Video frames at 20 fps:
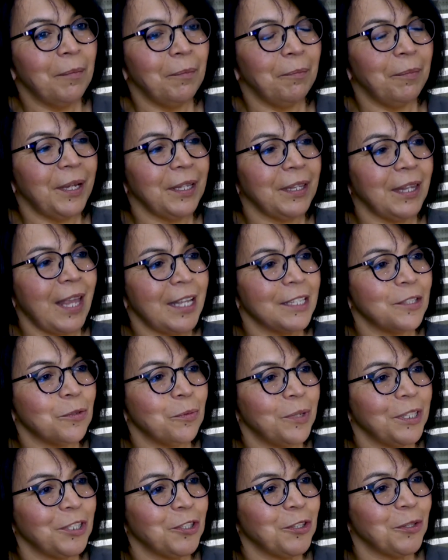but that's
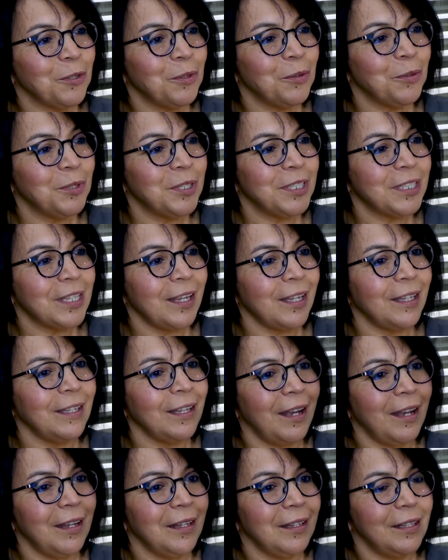what you
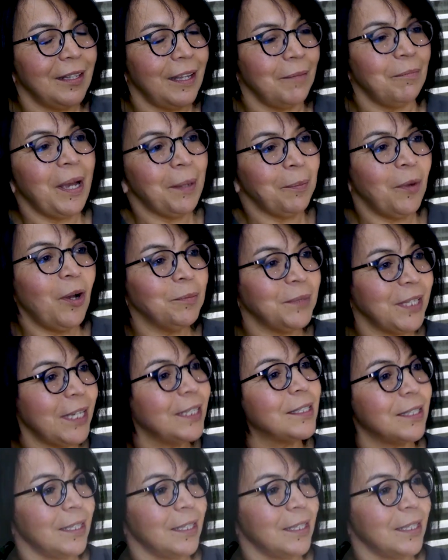say, my mom does